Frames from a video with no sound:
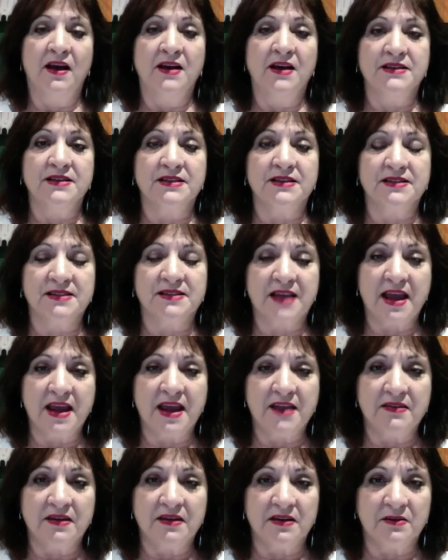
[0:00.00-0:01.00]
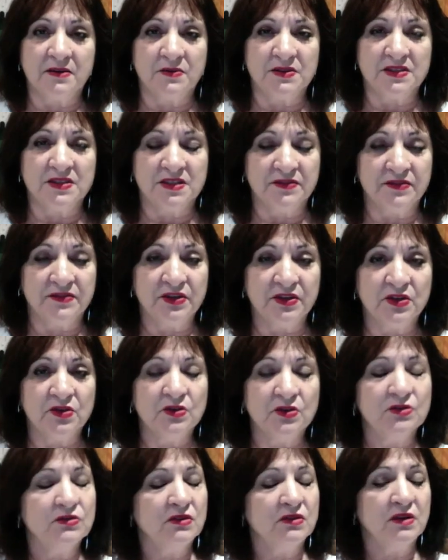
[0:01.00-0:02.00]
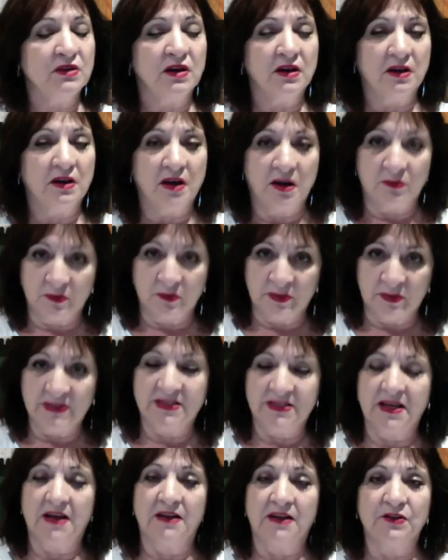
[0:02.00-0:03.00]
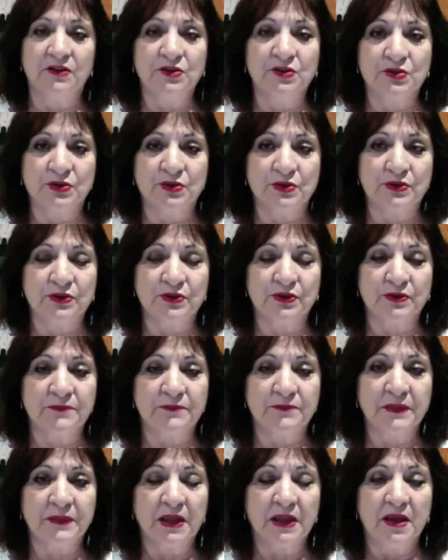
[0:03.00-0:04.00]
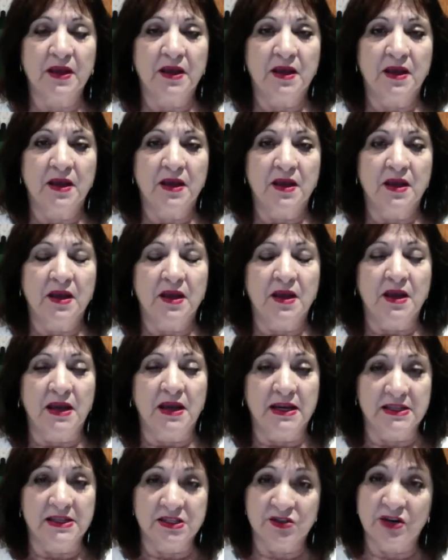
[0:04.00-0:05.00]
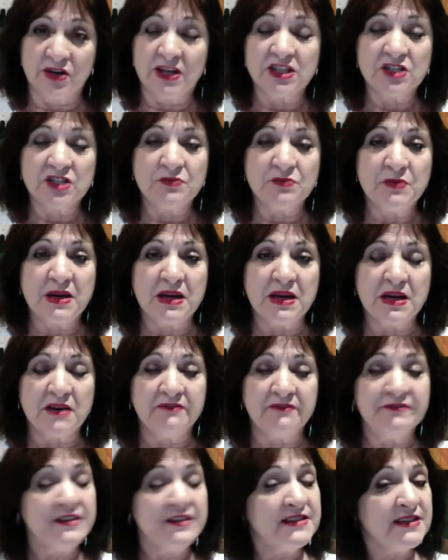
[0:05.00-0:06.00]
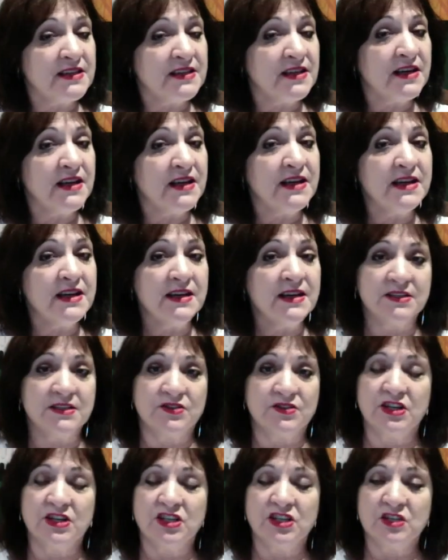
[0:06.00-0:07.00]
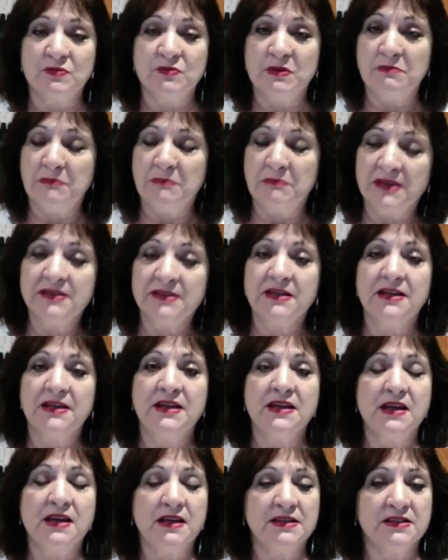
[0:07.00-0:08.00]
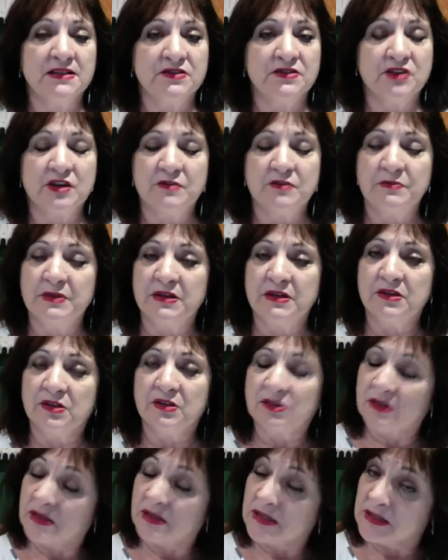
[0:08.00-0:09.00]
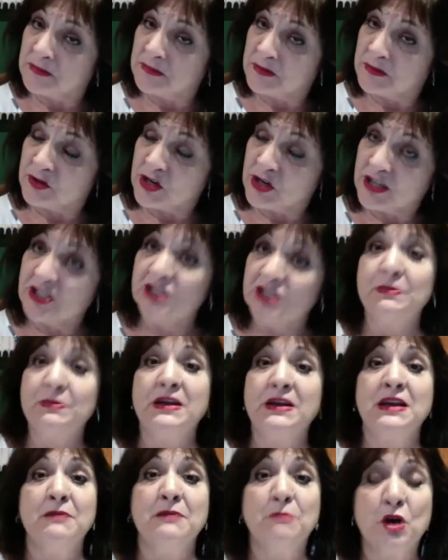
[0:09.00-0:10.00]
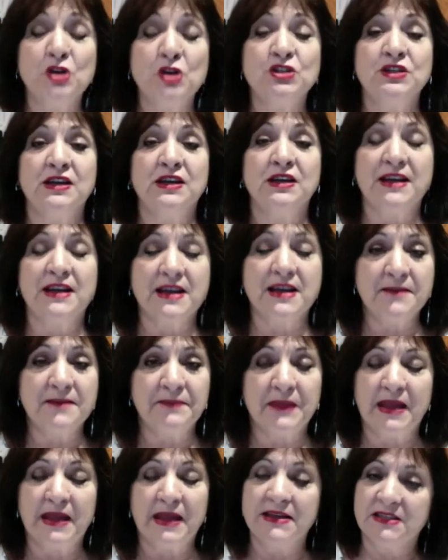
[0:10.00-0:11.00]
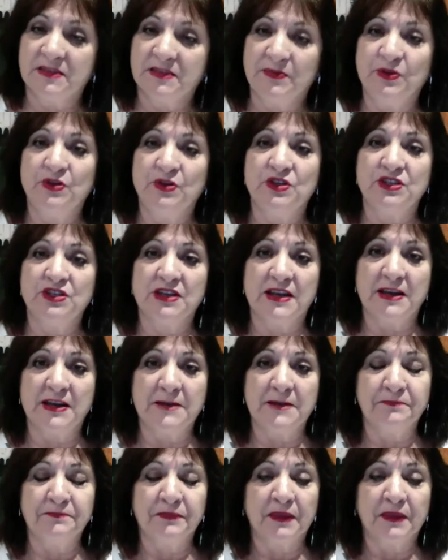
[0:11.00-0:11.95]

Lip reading: To say that it was difficult, I would be telling the truth. It stretched me physically, it stretched me mentally, stretched me emotionally and spiritually.